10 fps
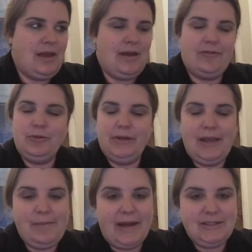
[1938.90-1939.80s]
Everyone
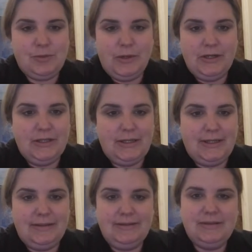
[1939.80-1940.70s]
came back to work
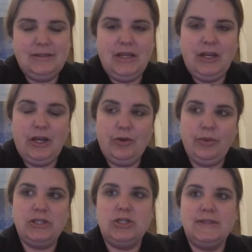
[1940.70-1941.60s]
and,
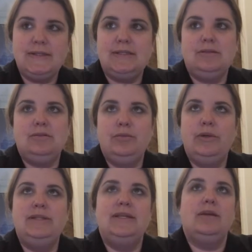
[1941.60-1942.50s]

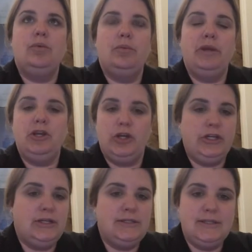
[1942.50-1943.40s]
we did what we
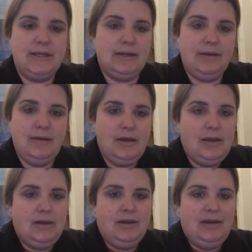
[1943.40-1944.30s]
could to
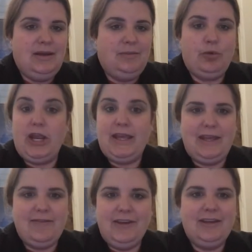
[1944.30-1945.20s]
break
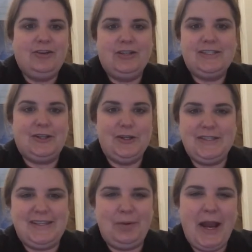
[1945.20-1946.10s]
even or as
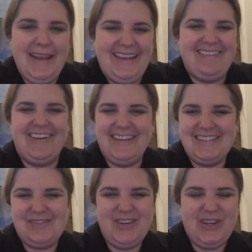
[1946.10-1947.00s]
close to break even
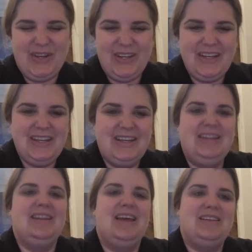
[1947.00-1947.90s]
as we could,
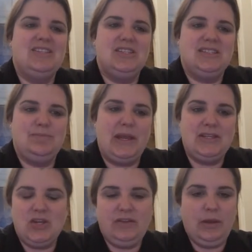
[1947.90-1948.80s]
and just
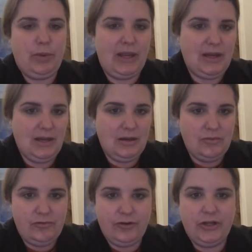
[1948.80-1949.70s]
patiently waited
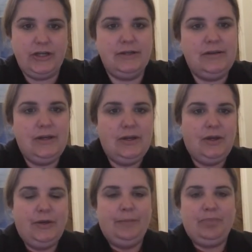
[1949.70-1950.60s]
for
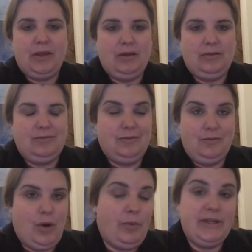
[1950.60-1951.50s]

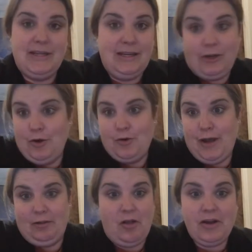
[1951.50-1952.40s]
what we didn't know
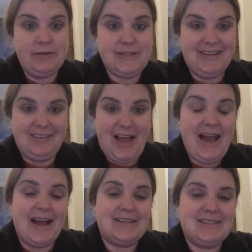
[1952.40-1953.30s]
how long it was going to
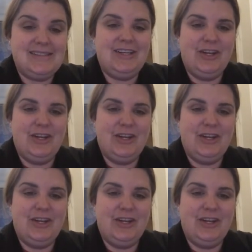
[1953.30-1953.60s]
last,